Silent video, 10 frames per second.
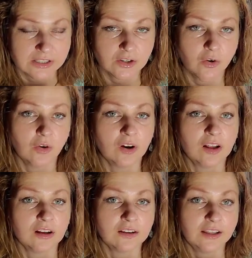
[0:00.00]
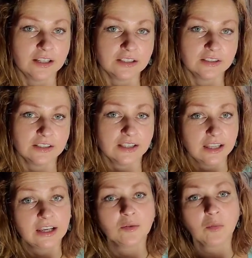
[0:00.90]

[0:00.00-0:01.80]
So that's the thing